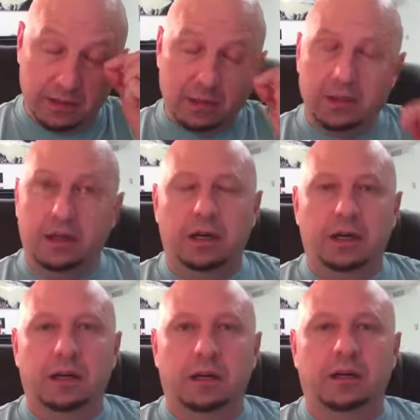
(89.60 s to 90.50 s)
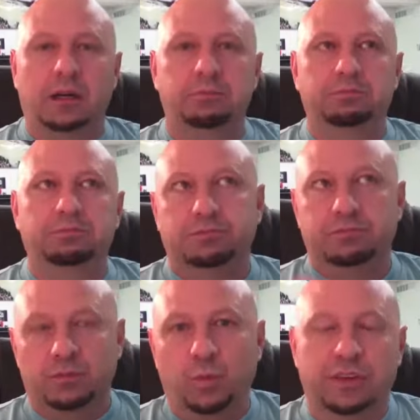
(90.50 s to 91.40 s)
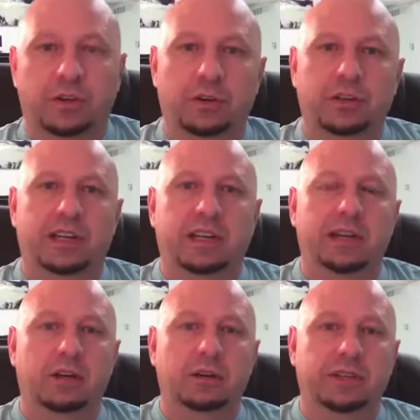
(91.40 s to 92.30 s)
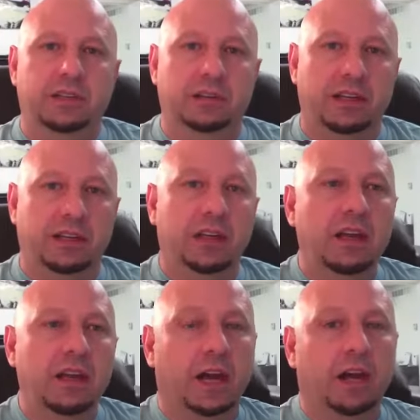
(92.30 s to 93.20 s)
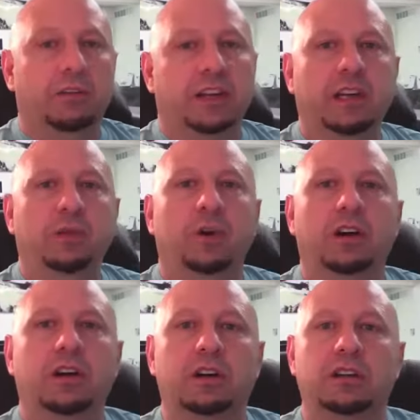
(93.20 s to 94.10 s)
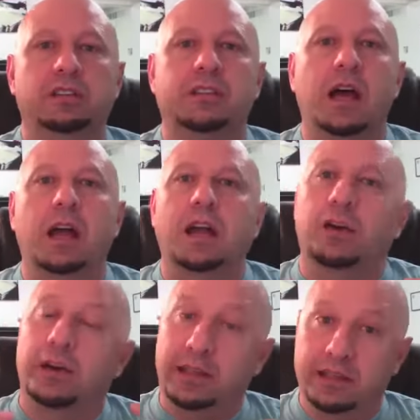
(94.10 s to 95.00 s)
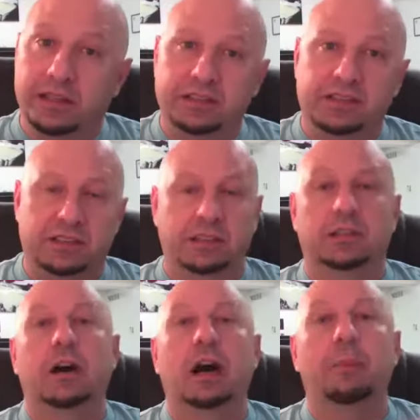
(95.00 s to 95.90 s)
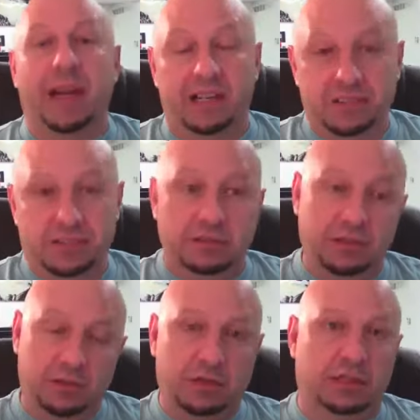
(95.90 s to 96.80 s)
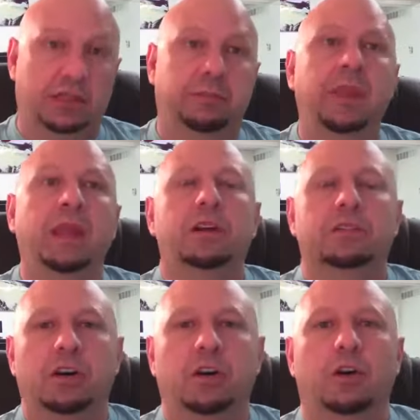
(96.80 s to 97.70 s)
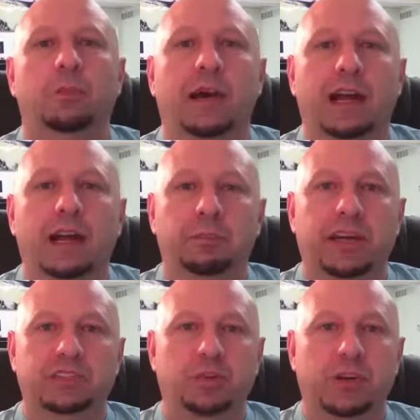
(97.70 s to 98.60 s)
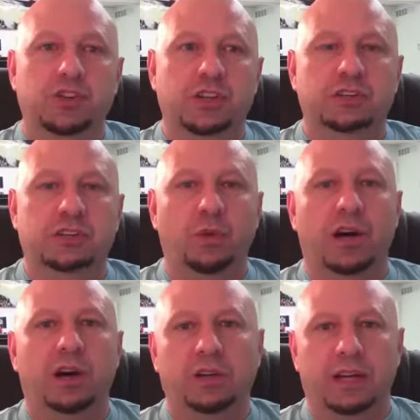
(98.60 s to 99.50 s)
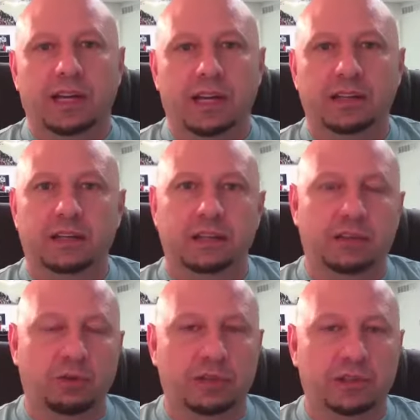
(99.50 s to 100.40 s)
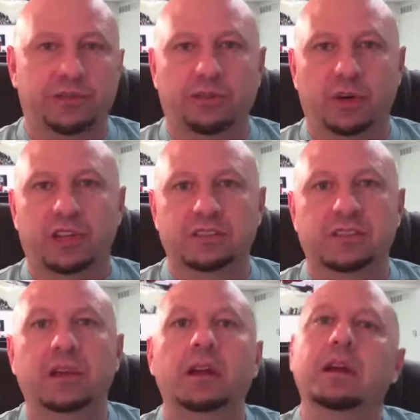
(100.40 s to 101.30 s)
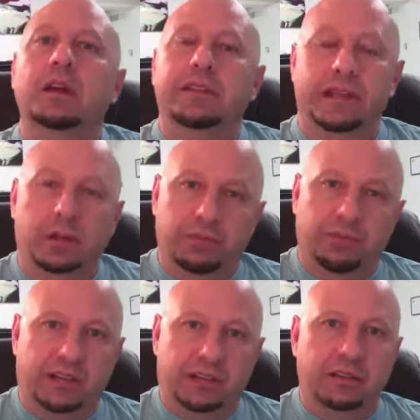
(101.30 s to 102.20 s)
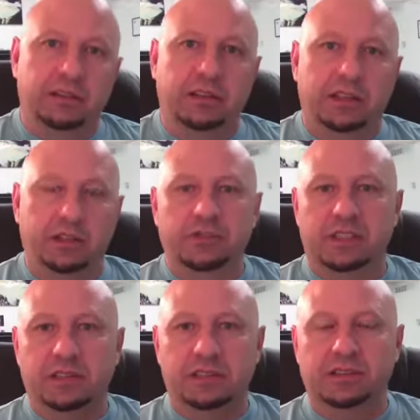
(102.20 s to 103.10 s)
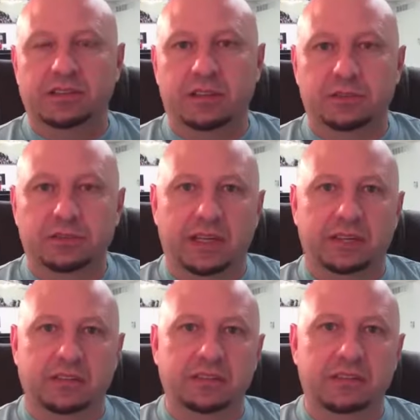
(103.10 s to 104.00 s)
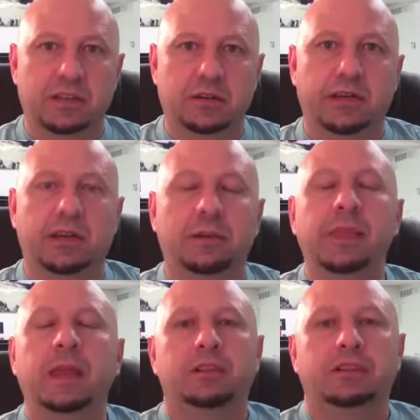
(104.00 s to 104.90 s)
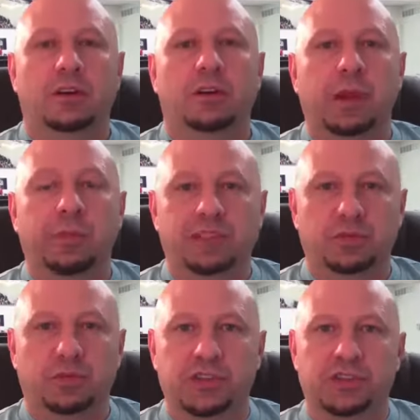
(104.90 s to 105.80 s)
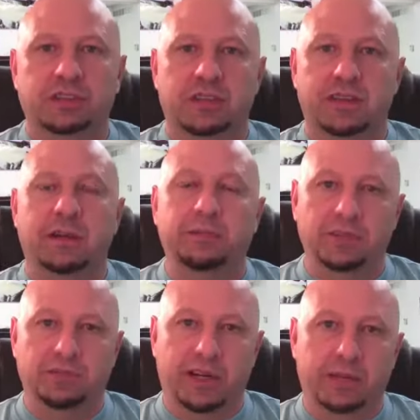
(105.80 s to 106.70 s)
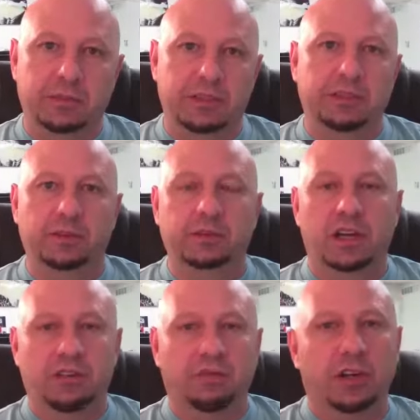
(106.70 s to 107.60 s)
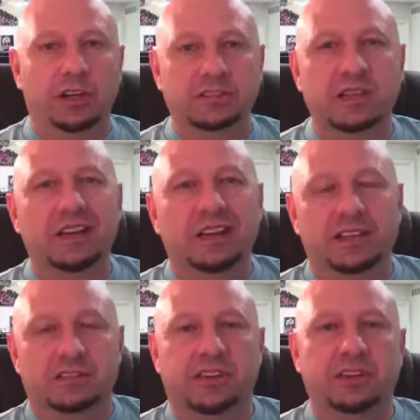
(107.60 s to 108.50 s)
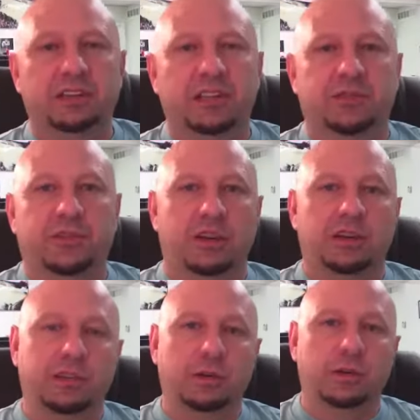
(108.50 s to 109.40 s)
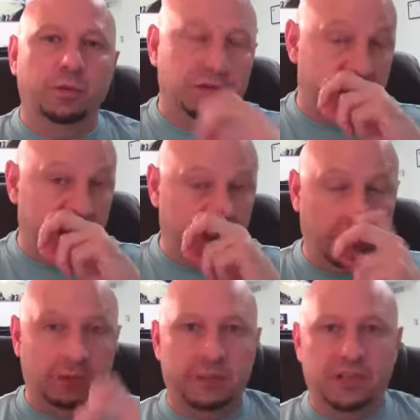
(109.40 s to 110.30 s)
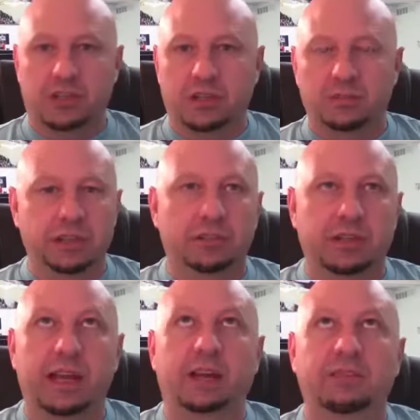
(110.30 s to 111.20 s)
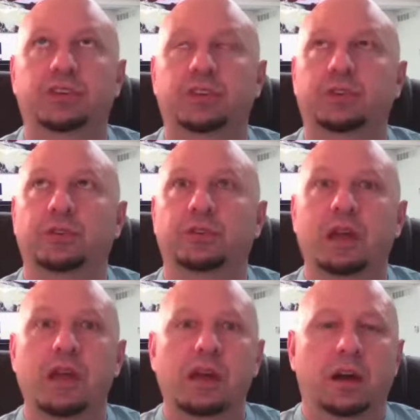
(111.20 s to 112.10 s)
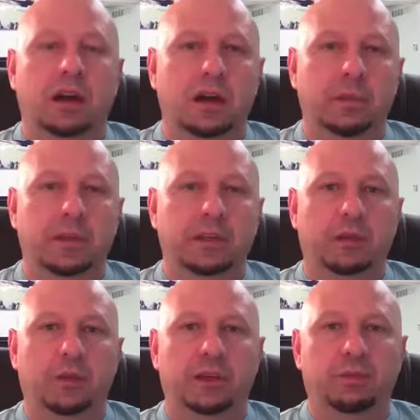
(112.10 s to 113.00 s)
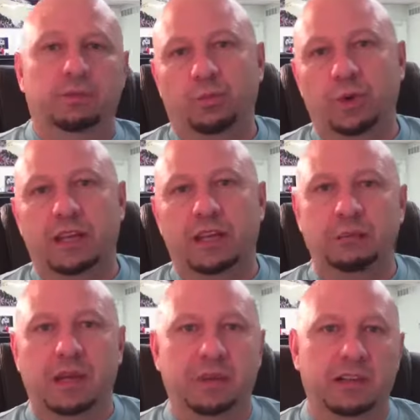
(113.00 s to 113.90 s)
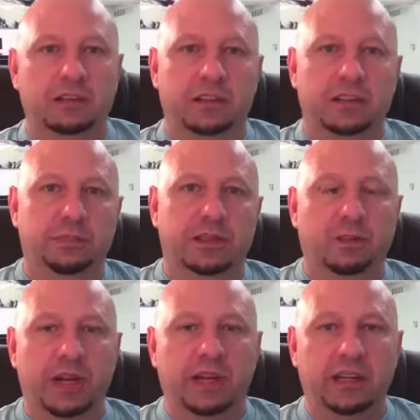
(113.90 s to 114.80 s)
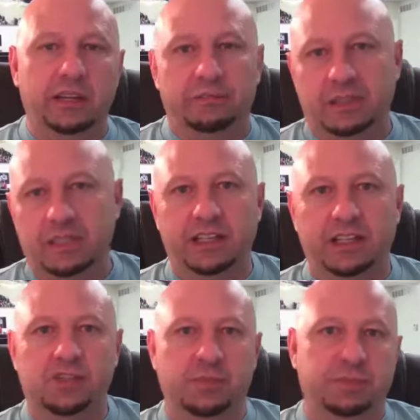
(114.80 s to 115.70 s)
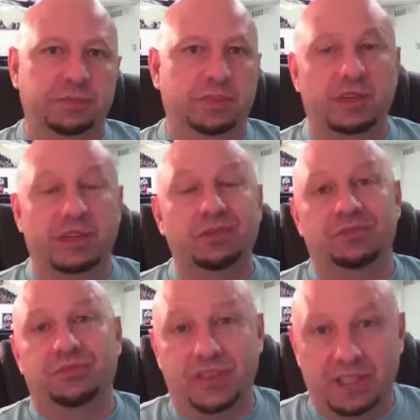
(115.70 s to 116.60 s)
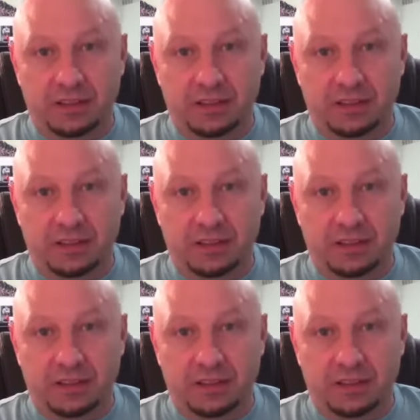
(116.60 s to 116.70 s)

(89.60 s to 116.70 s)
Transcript: um, with the Hurricane Harvey, okay? Harvey was or is still a bastard, okay? So my best wishes go out. I got uh, quite a few friends that are affected in the Houston, southern Texas area. So my best wishes to them, their family, their loved ones. And it's very difficult. You know, when we're sitting here in Michigan, we don't have to, um, you know, we, we get maybe a little bit of rain, an inch. They're getting feet.